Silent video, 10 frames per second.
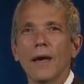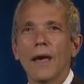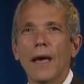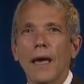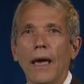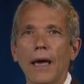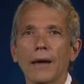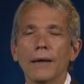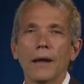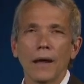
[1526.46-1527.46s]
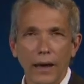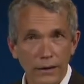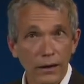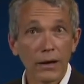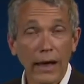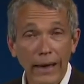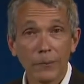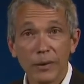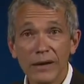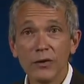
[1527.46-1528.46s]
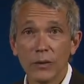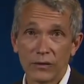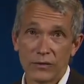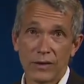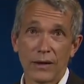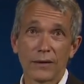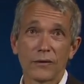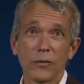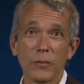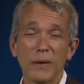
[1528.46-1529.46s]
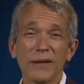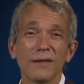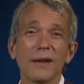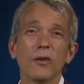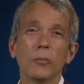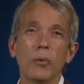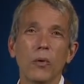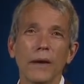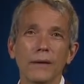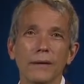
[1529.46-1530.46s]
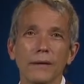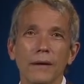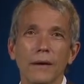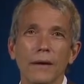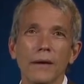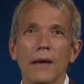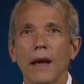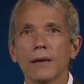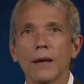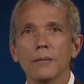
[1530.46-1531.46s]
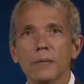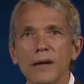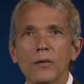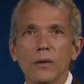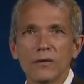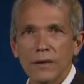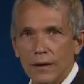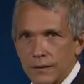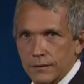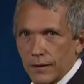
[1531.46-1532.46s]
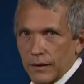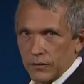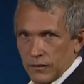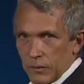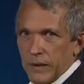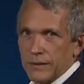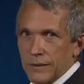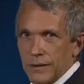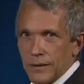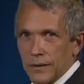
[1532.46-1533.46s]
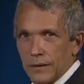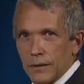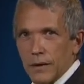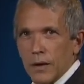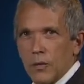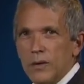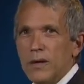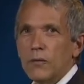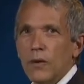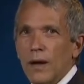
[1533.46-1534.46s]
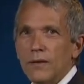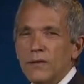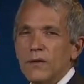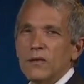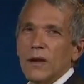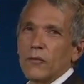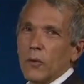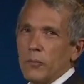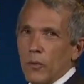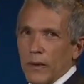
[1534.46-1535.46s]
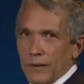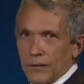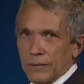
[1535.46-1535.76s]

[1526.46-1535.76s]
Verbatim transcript: And an unambiguous text would be a single point. An ambiguous text, like depicted here, would give rise to several points.